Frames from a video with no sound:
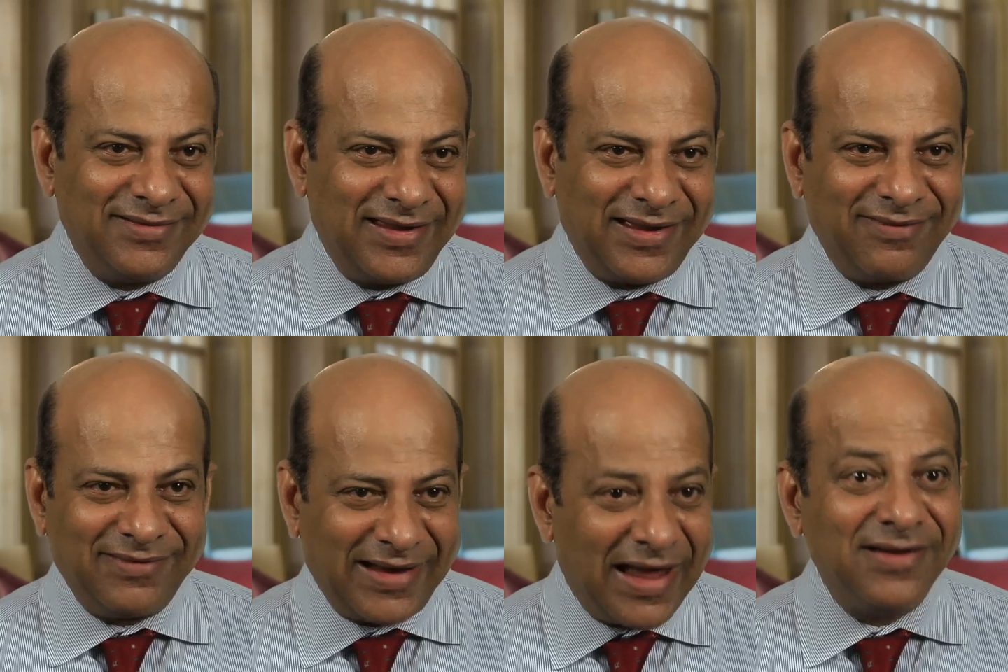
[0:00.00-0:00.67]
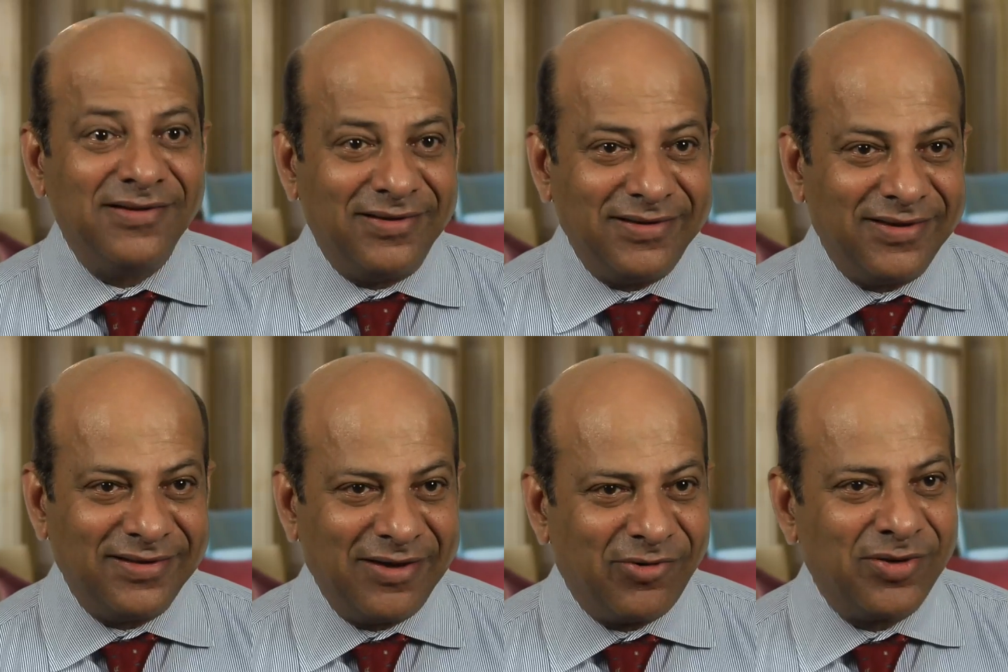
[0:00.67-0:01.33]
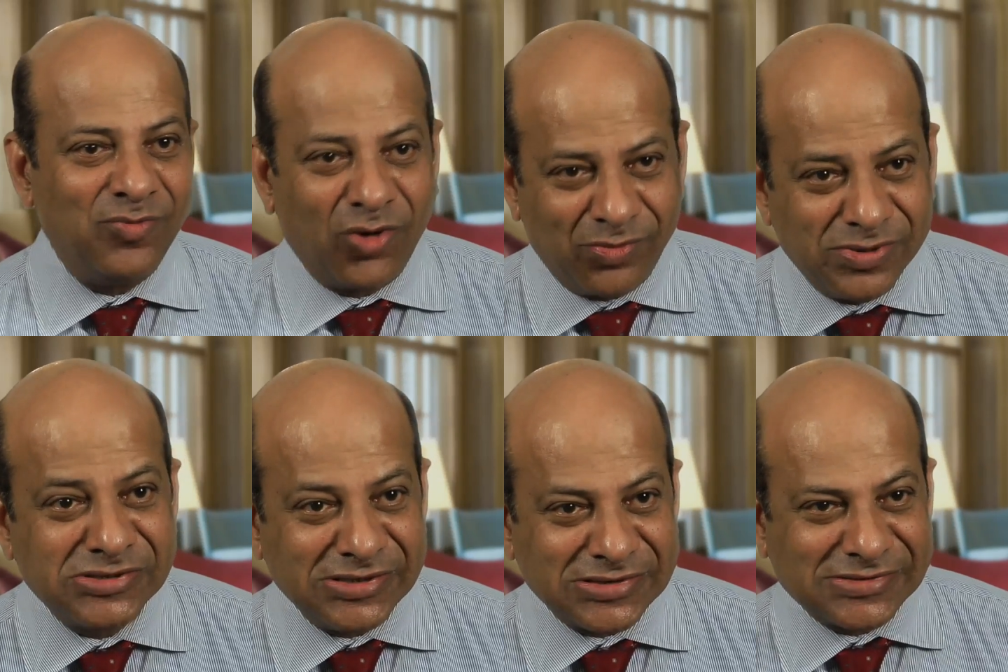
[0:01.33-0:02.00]
they have an angle here. They want more
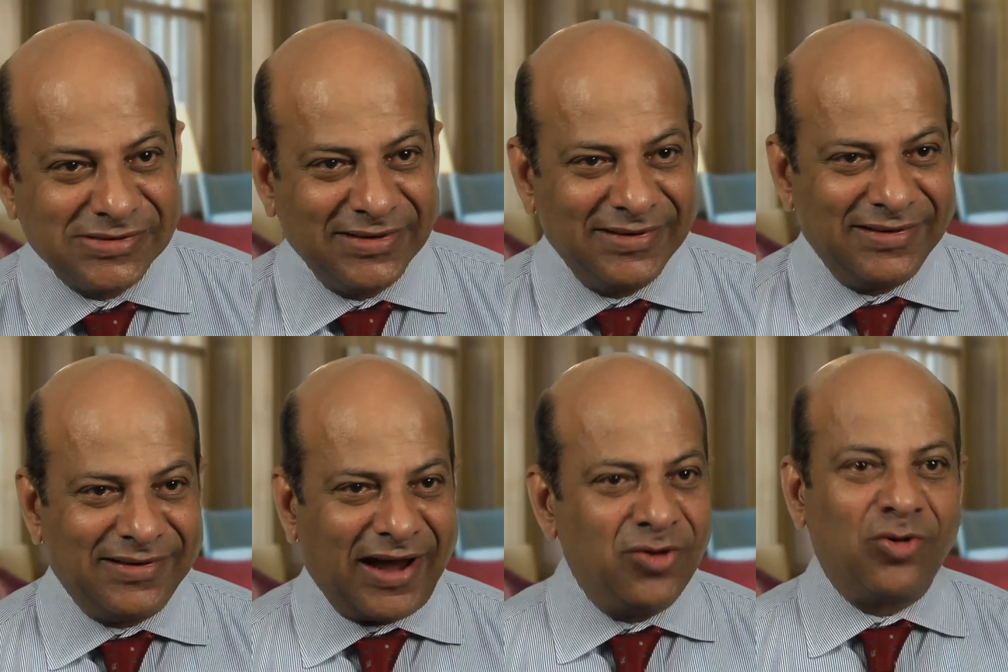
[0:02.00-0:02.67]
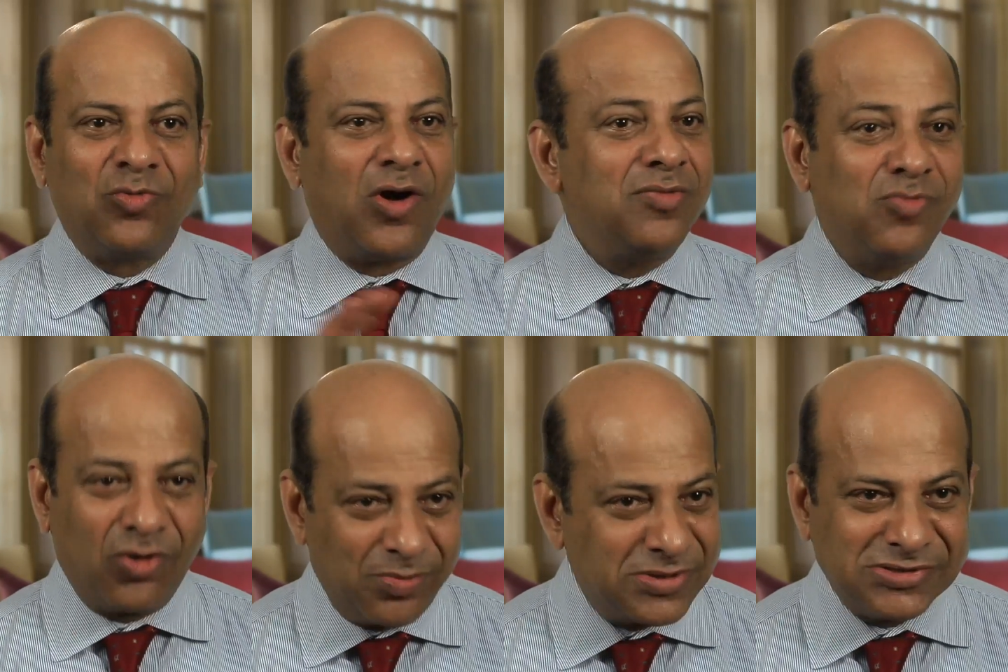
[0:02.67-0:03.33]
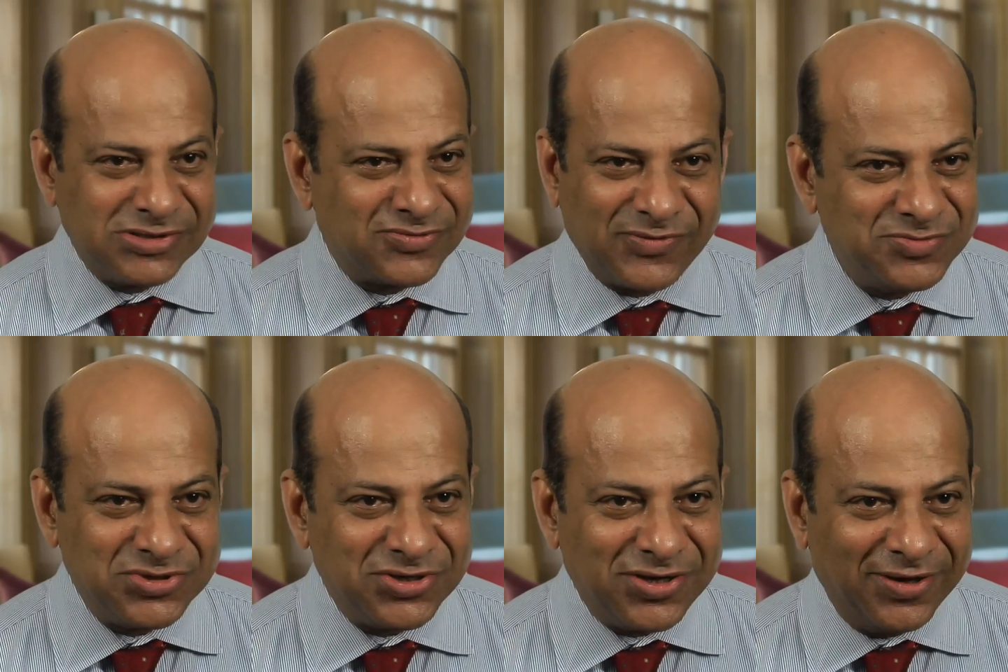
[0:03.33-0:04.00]
business. I don't want more business from
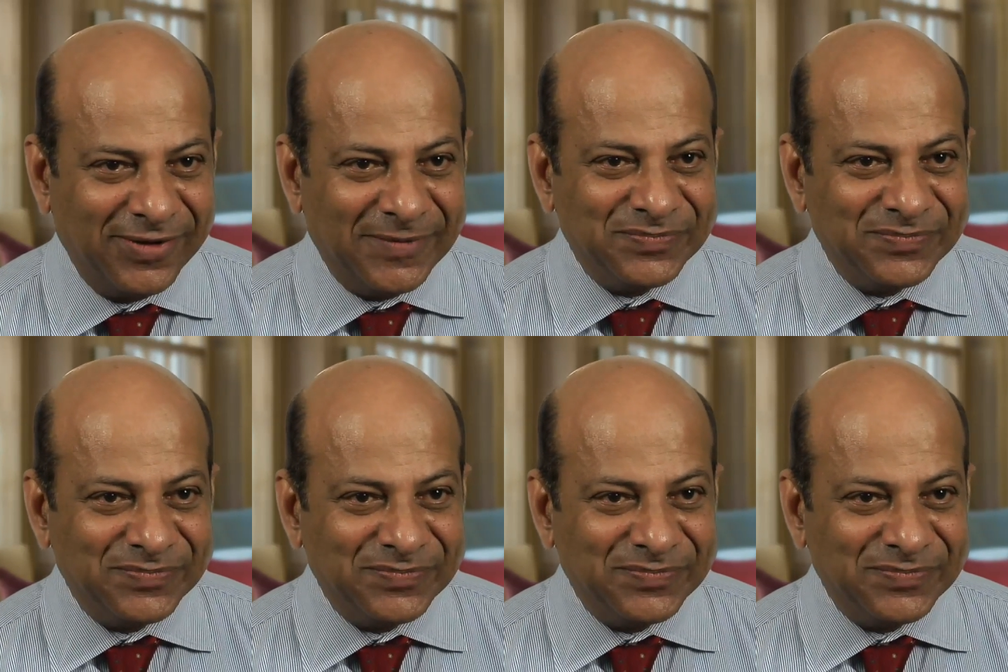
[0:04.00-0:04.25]
GE.